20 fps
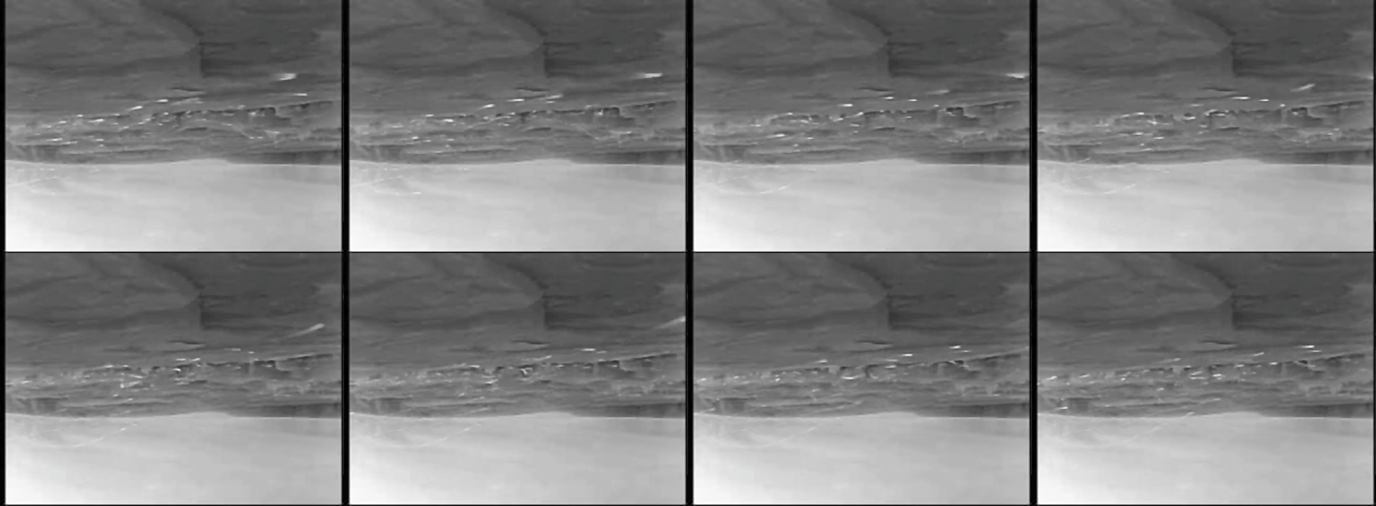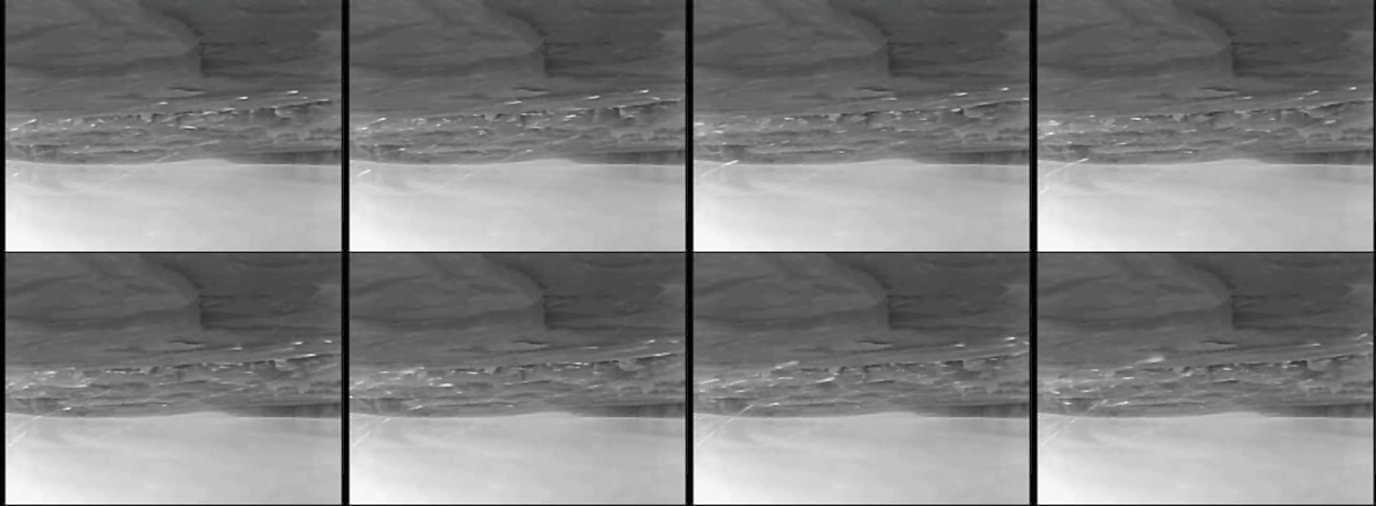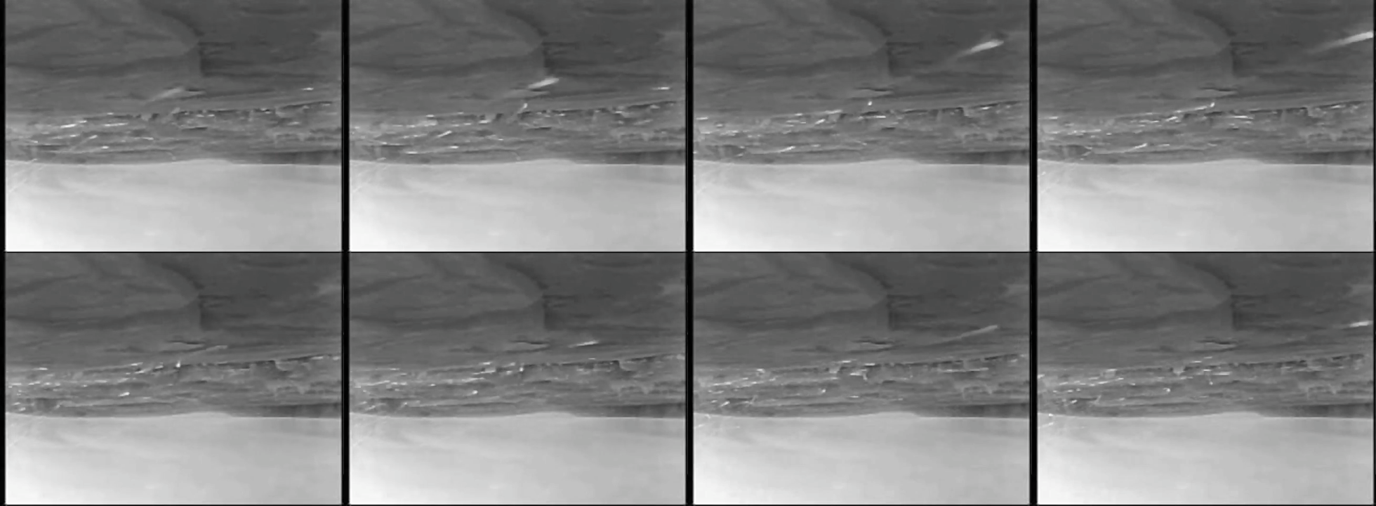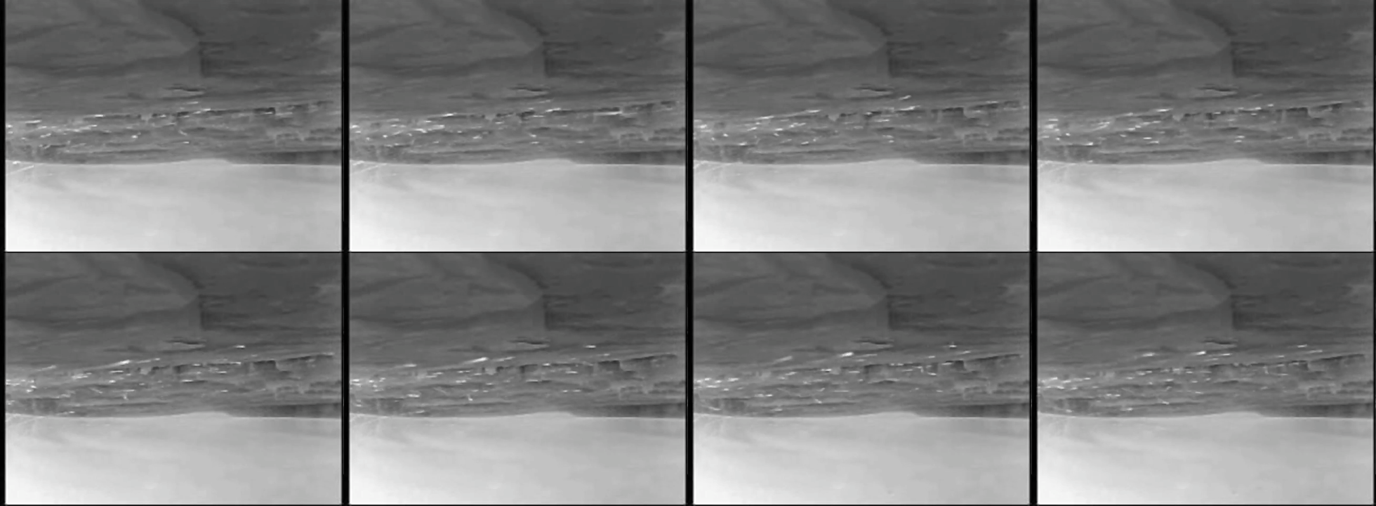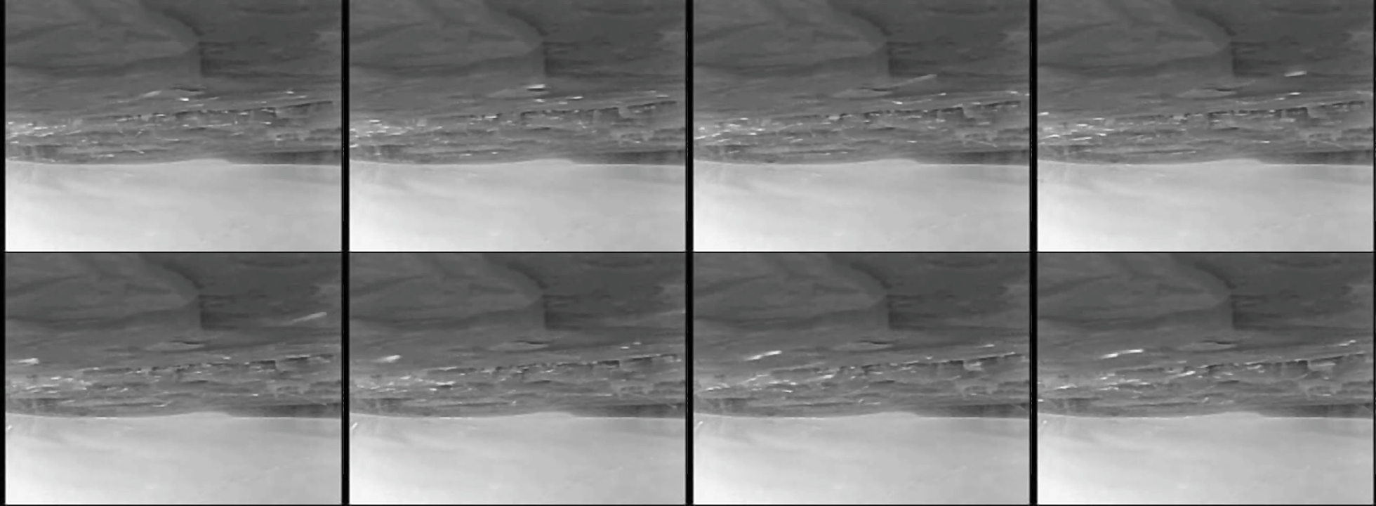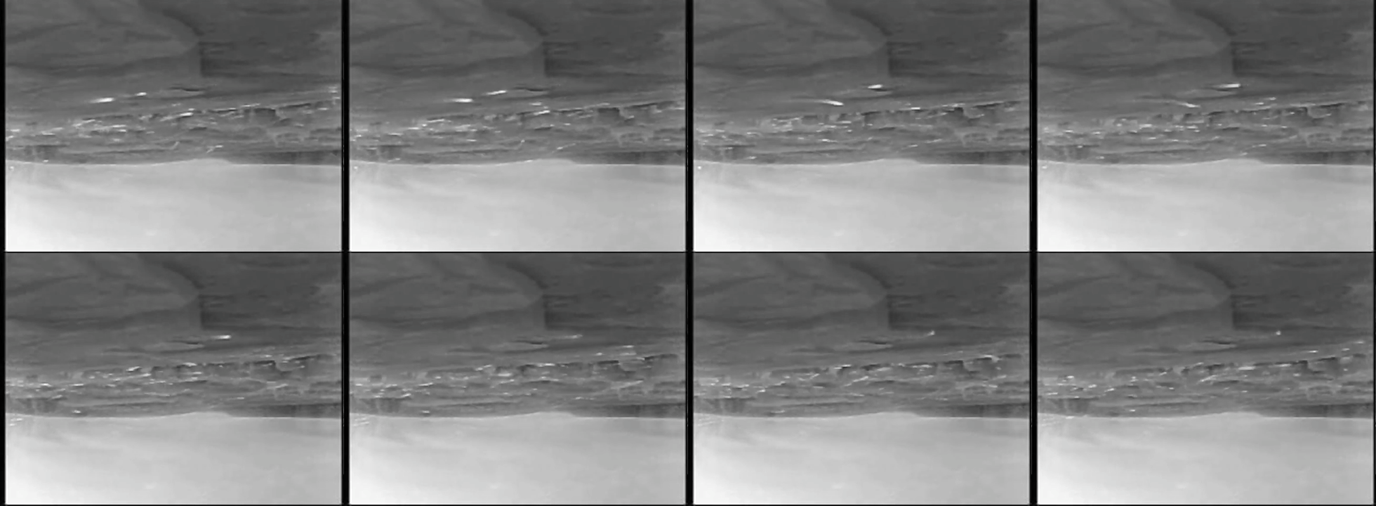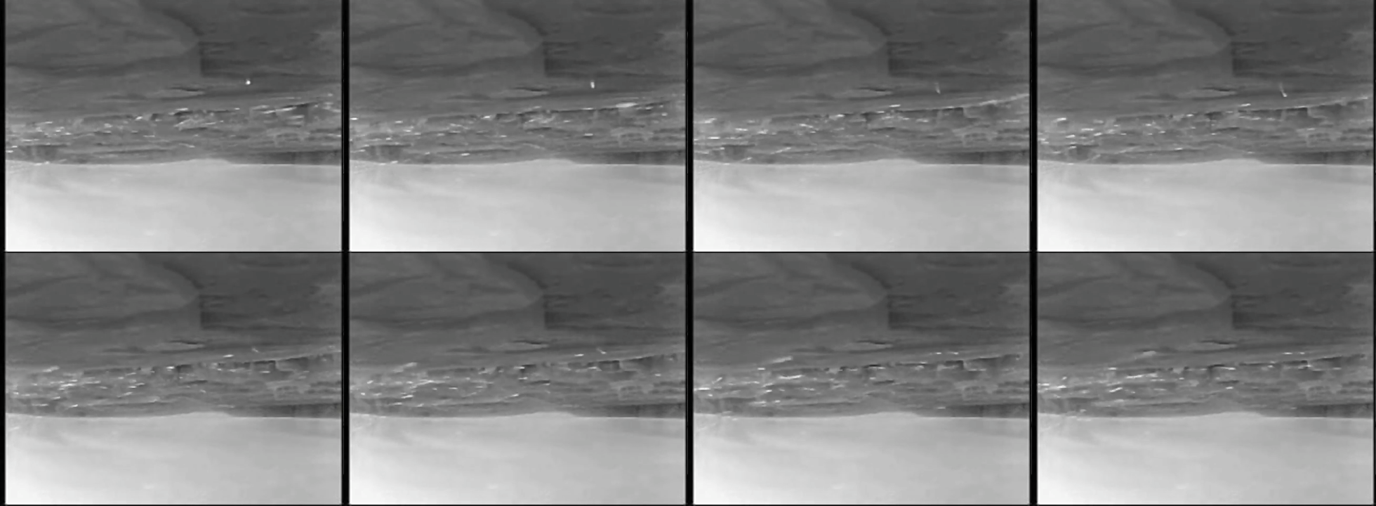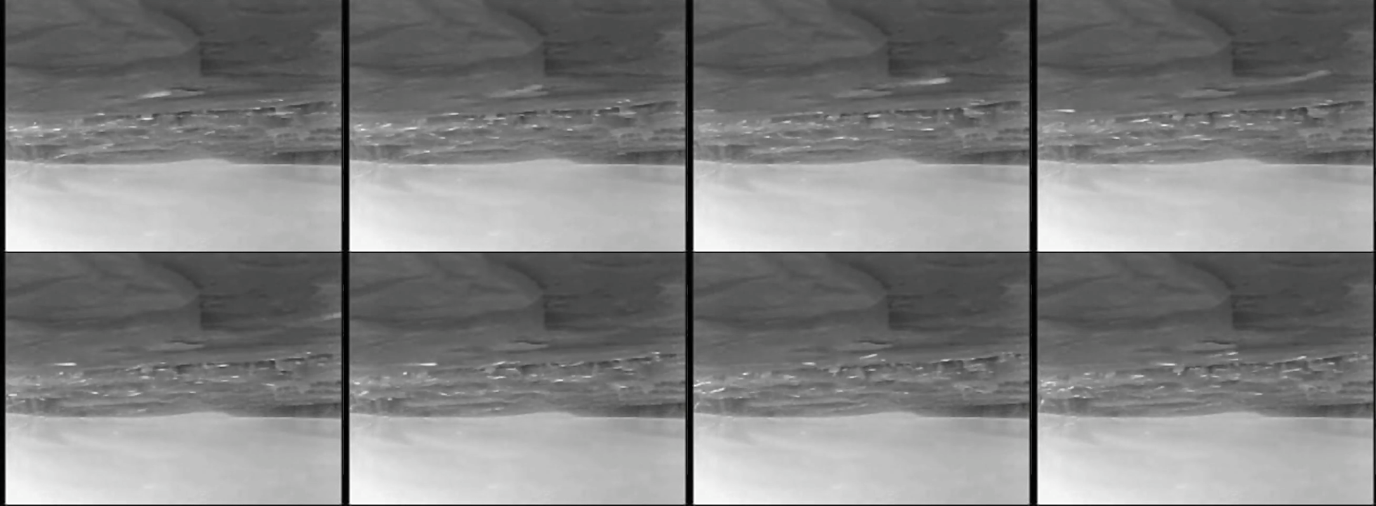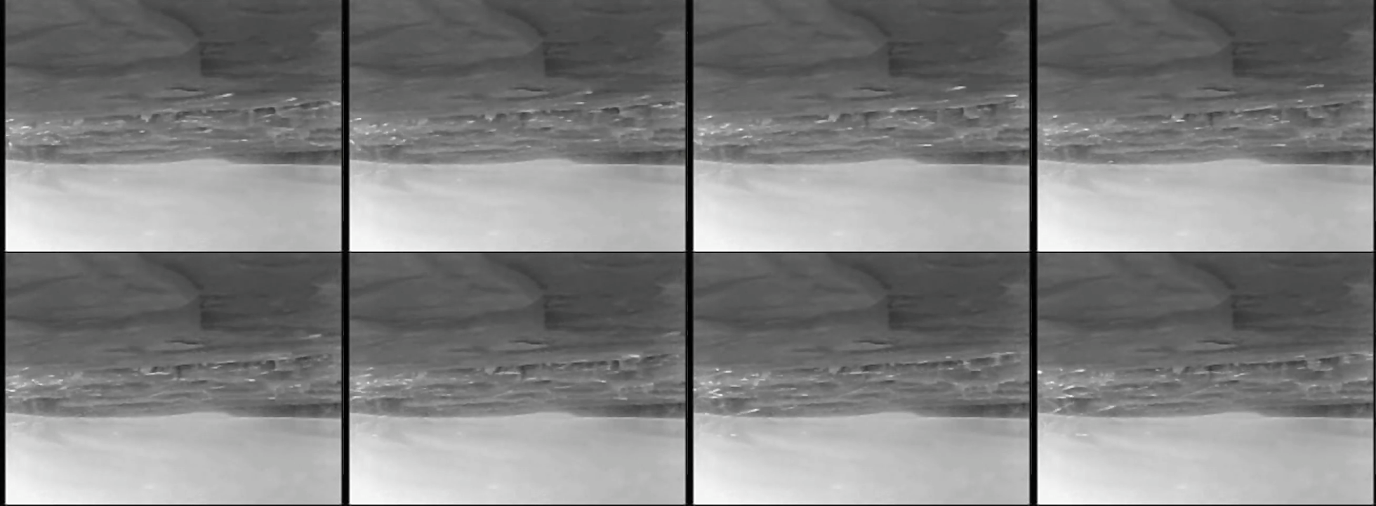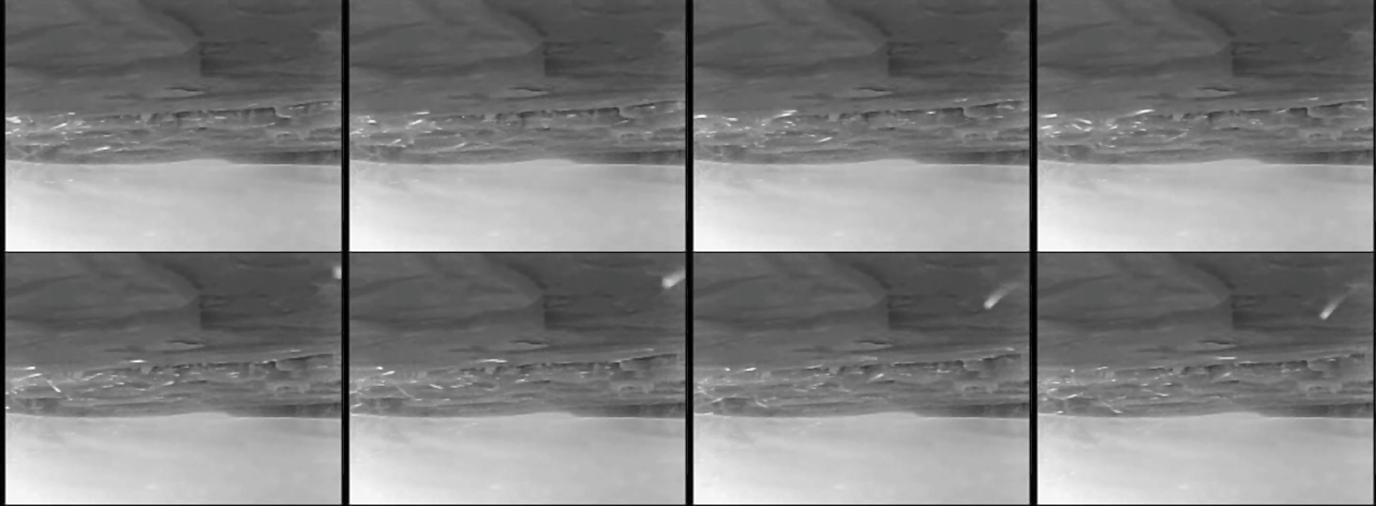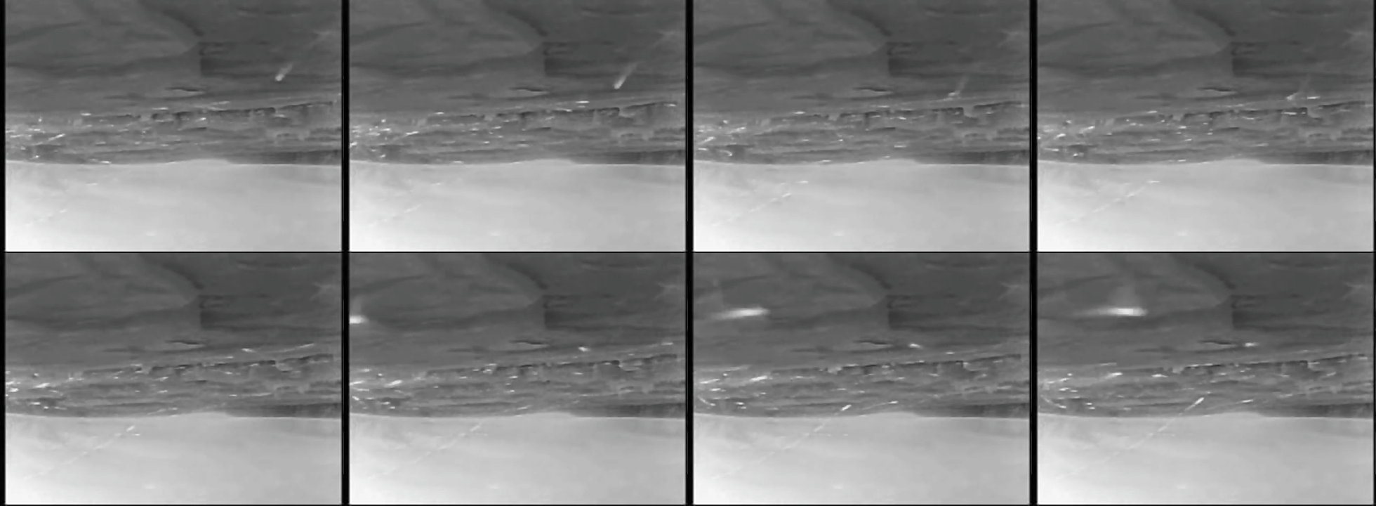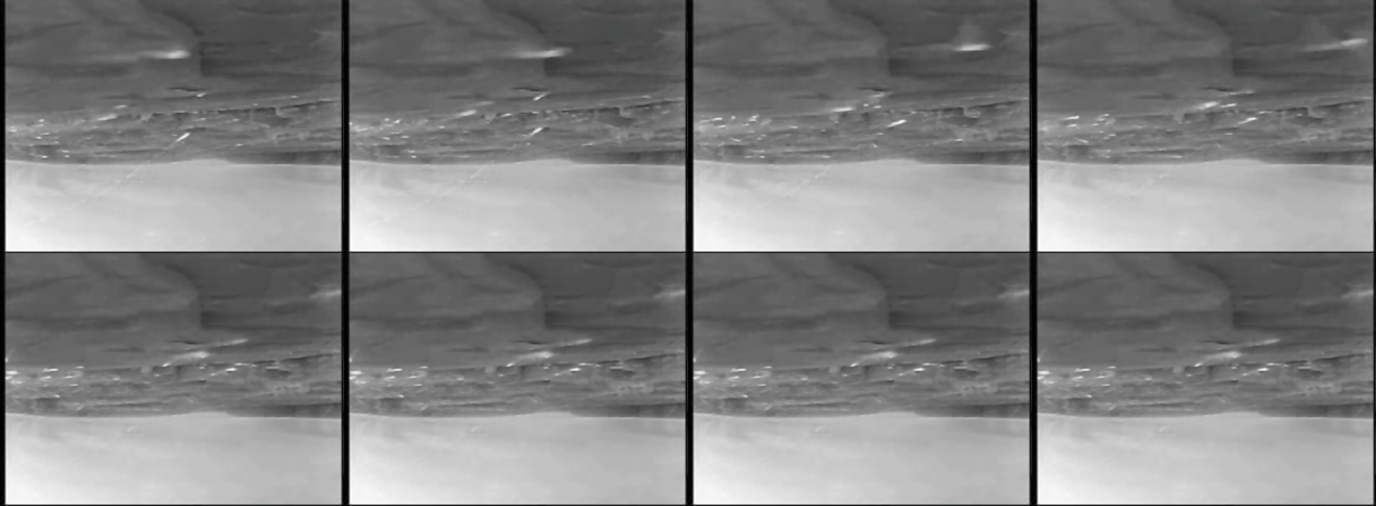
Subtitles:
[unreadable: no face in view]